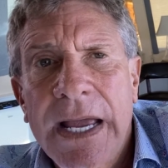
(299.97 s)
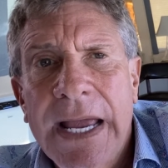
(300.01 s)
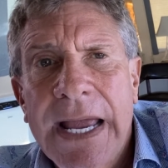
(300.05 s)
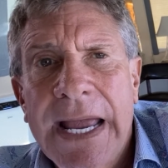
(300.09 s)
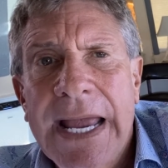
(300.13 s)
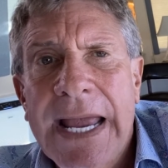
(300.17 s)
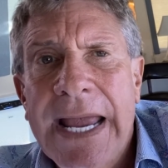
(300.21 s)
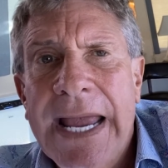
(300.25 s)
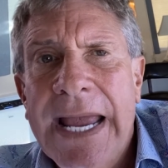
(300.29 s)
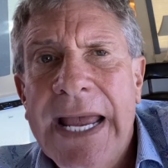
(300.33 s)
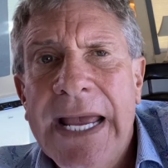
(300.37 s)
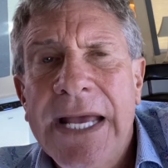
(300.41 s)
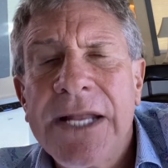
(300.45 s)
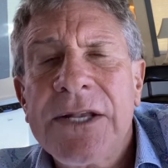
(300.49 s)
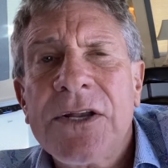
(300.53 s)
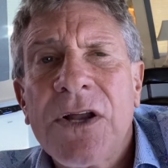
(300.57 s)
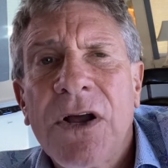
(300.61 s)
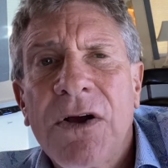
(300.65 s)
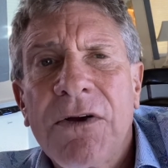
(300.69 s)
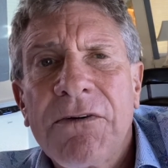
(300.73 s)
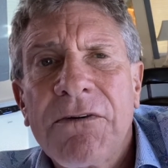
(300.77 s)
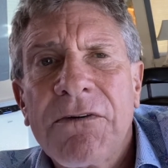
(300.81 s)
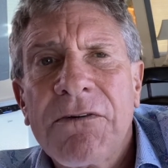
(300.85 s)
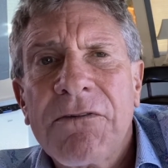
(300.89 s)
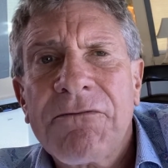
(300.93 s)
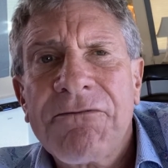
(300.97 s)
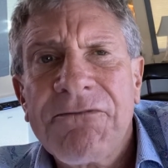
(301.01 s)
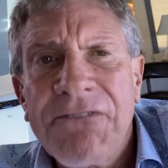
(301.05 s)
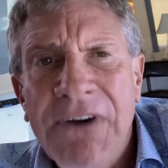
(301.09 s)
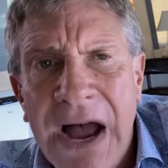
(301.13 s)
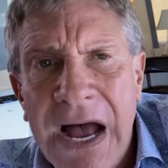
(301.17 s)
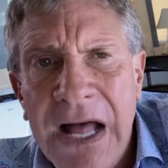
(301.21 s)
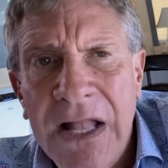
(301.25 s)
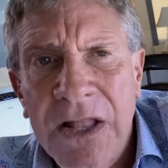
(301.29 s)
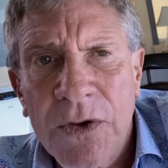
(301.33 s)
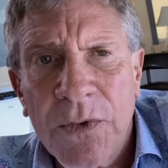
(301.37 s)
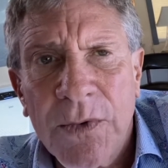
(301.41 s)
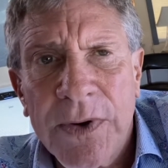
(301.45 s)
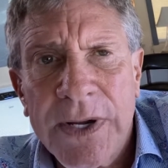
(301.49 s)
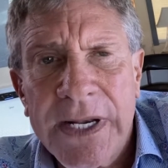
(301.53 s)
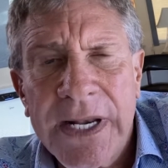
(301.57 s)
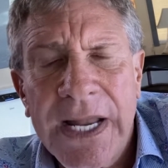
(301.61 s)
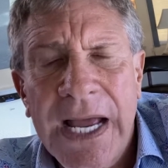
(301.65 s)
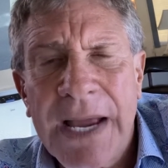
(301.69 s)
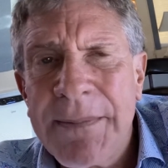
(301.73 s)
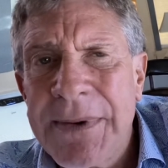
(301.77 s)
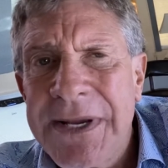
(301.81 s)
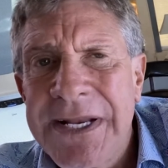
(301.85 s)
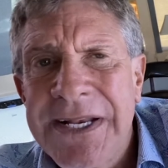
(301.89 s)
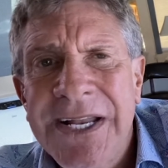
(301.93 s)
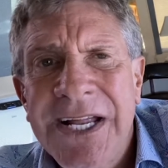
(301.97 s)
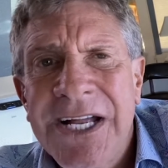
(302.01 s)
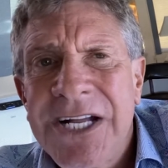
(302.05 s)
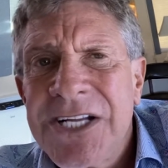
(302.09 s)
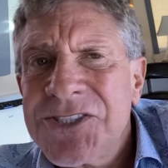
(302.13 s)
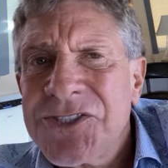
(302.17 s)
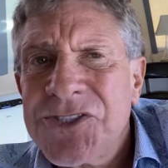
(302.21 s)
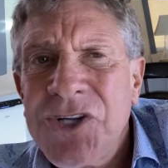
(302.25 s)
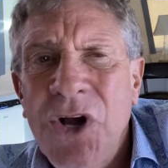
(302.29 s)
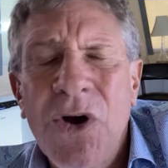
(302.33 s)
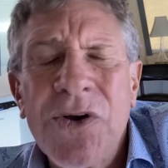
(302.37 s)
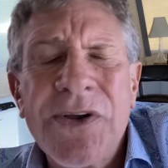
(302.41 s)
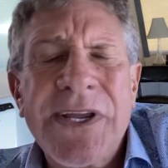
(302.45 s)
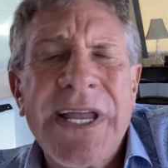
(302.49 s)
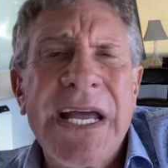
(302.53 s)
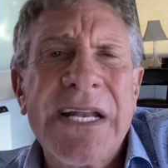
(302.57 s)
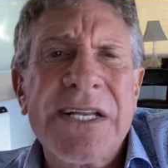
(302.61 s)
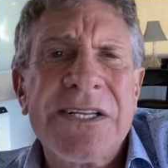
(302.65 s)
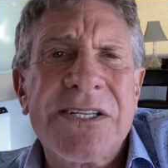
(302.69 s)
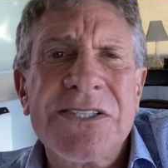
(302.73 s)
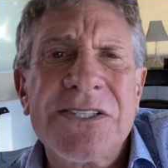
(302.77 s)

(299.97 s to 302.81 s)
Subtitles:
And Follow it. I mean, don't get